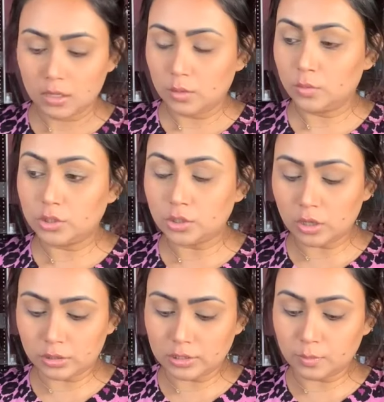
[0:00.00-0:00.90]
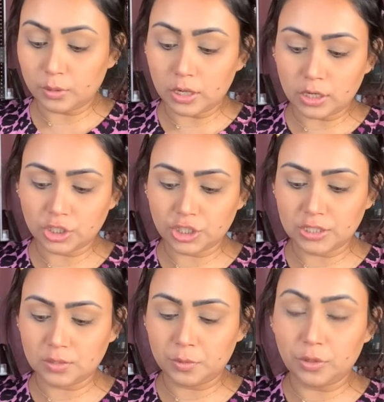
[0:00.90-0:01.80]
what you call this blush
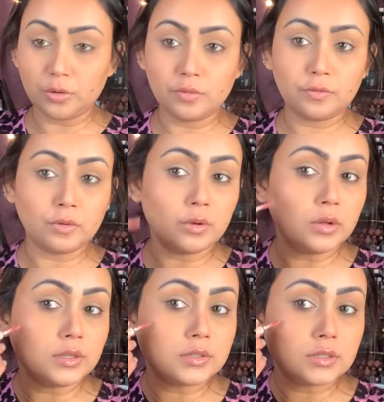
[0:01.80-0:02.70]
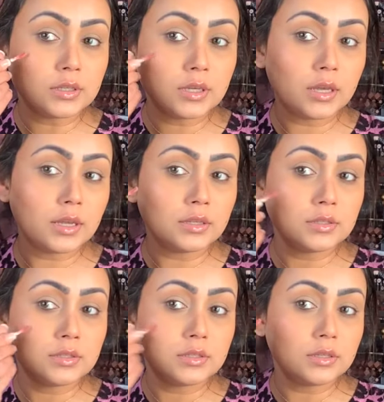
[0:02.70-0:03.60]
is beautiful, as you can
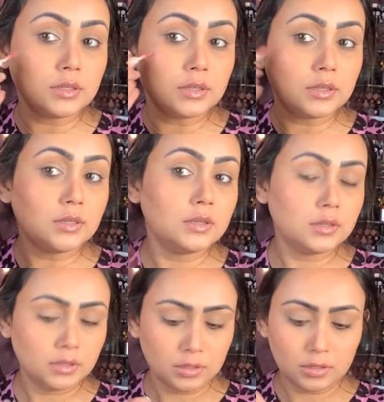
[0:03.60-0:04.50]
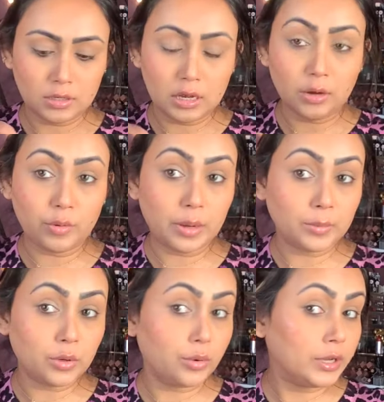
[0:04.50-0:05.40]
see. Now I'm
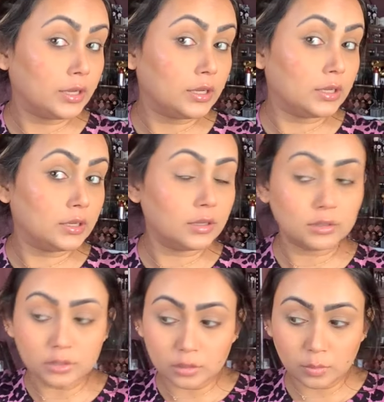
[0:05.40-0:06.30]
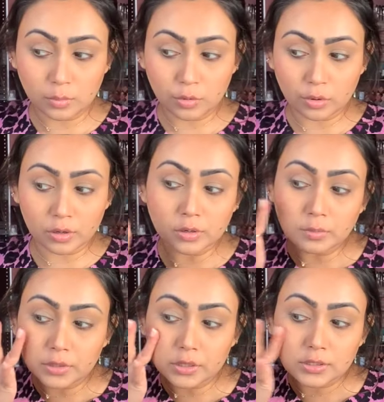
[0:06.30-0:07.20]
going in a little more
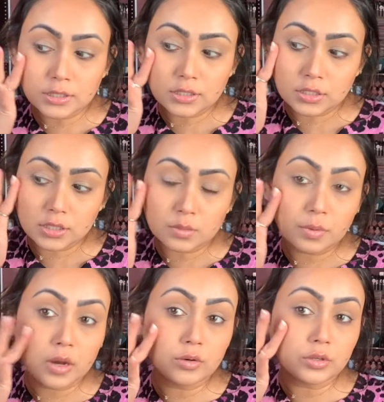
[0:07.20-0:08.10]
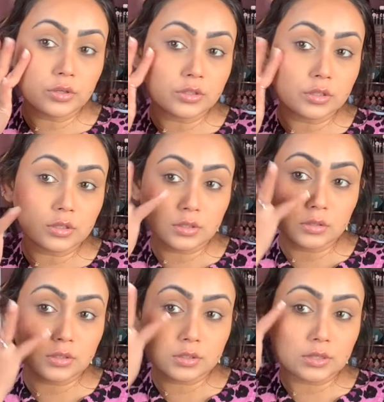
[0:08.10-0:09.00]
because I just powdered
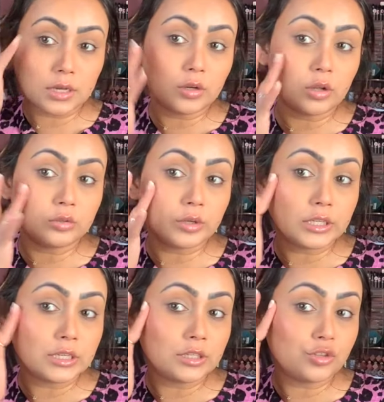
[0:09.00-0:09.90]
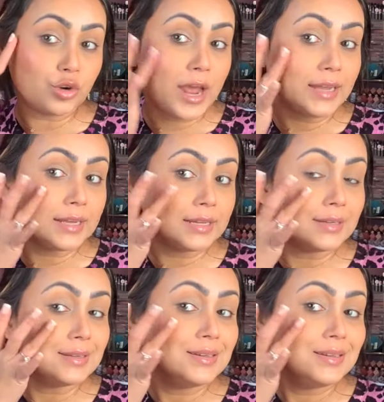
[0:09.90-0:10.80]
the side, although I didn't drag it
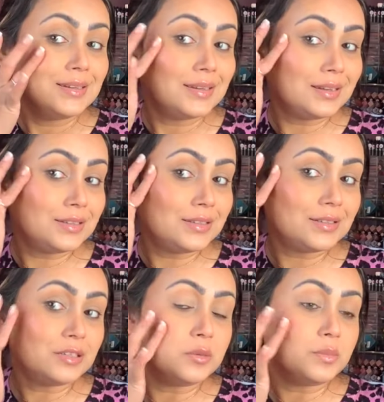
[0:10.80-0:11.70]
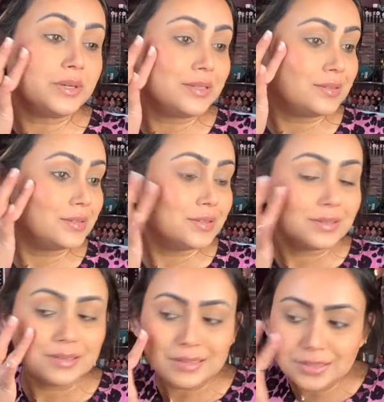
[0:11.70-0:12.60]
in here, but
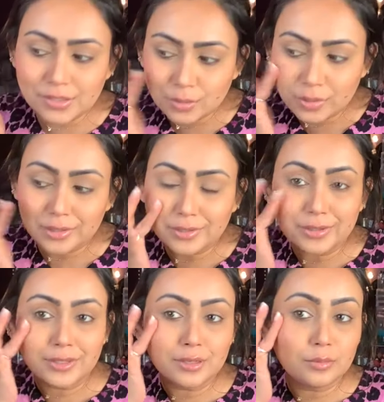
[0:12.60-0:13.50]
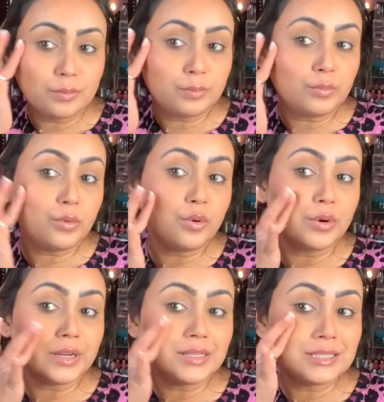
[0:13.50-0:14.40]
I just want a little more
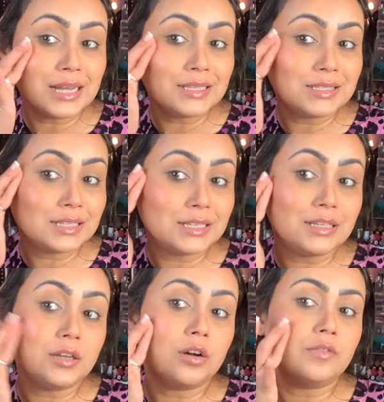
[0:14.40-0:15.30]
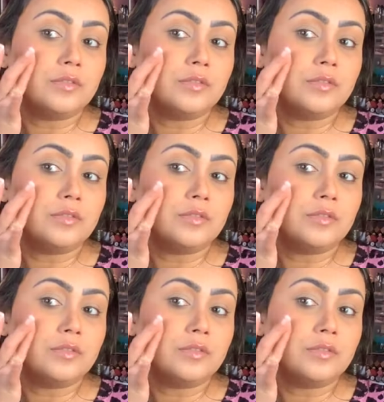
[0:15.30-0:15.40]
intensity of